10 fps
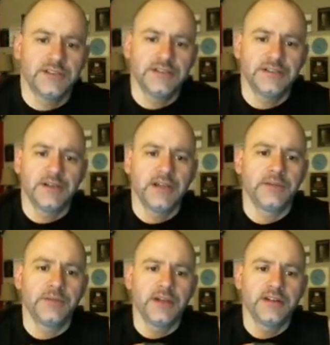Uh, I
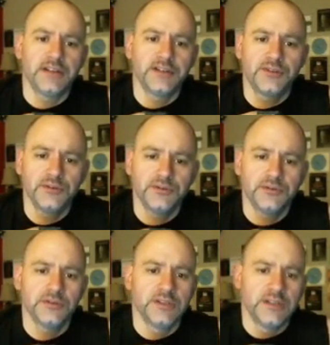am heading
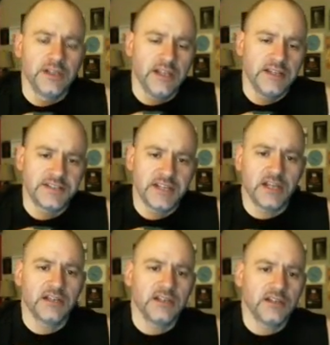into
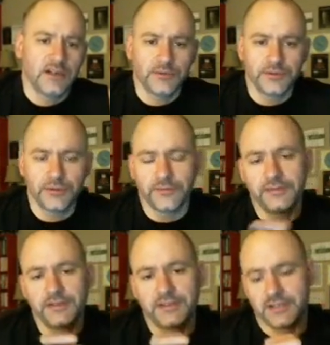Insanity. I will do a
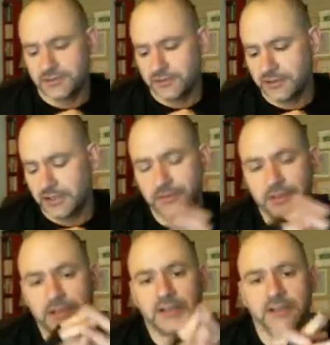fit test during that
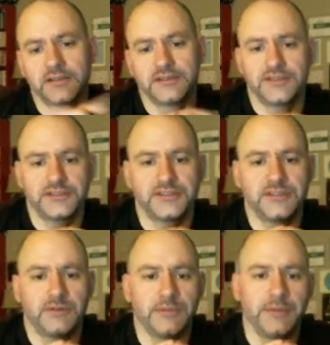week just to
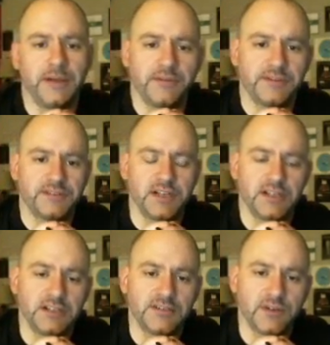see where I'm at with
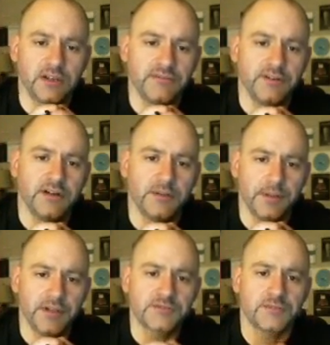Insanity, so I have a, a
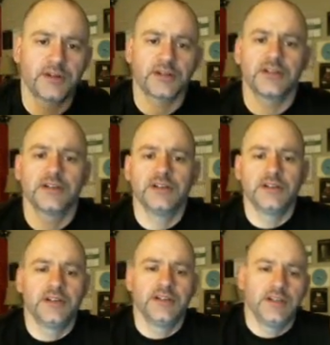benchmark,
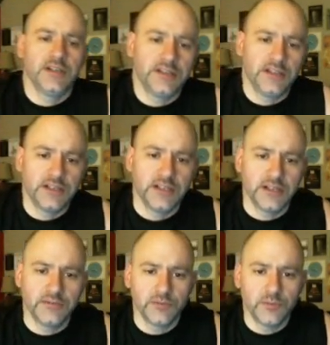and then
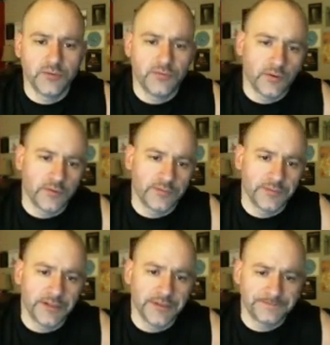uh, we'll move forward
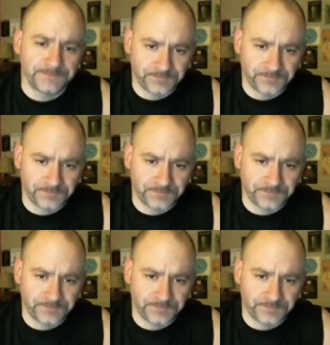from there.